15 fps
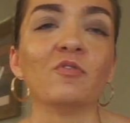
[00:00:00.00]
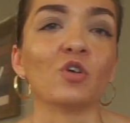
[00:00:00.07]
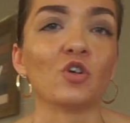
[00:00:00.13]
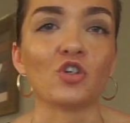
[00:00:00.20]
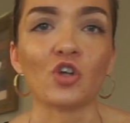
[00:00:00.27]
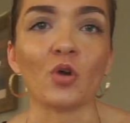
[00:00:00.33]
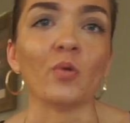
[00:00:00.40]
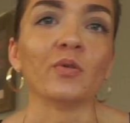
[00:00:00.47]
or
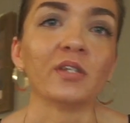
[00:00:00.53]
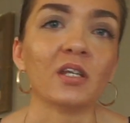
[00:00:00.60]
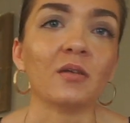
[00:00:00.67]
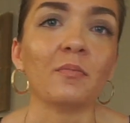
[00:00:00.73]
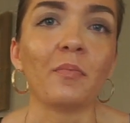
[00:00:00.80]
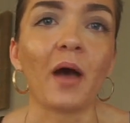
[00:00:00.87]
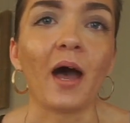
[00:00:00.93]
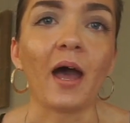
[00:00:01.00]

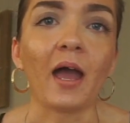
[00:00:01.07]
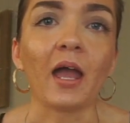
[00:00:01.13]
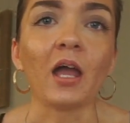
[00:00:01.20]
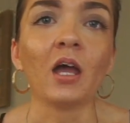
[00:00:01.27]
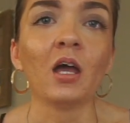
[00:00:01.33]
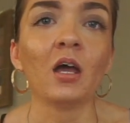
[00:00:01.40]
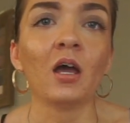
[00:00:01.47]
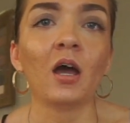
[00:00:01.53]
chosen by
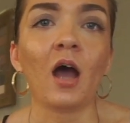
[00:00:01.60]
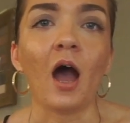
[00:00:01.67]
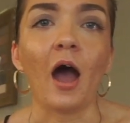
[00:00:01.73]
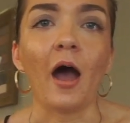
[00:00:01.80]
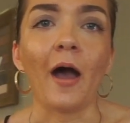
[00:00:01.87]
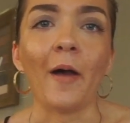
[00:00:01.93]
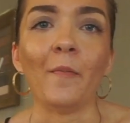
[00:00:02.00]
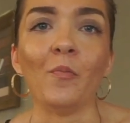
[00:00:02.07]

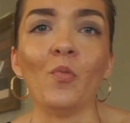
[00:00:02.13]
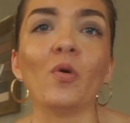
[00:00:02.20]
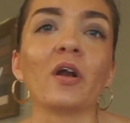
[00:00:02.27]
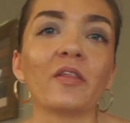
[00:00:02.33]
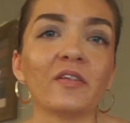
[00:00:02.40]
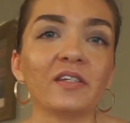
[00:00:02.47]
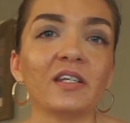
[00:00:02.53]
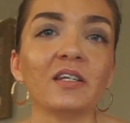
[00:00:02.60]
one of
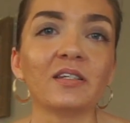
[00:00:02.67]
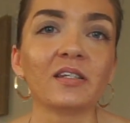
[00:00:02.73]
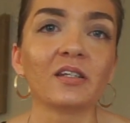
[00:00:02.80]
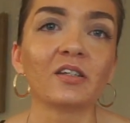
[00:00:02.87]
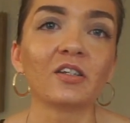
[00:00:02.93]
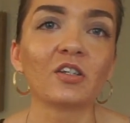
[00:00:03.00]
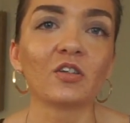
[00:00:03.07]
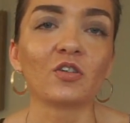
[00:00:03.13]
the
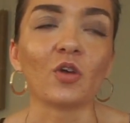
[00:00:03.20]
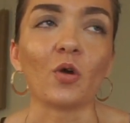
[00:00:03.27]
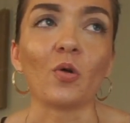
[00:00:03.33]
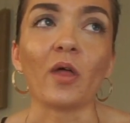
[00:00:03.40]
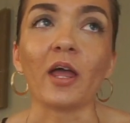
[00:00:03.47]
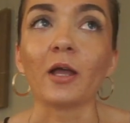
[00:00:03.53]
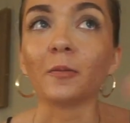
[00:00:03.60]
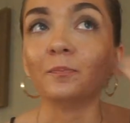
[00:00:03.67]
seasons. So
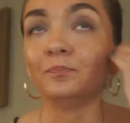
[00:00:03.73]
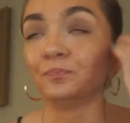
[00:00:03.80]
like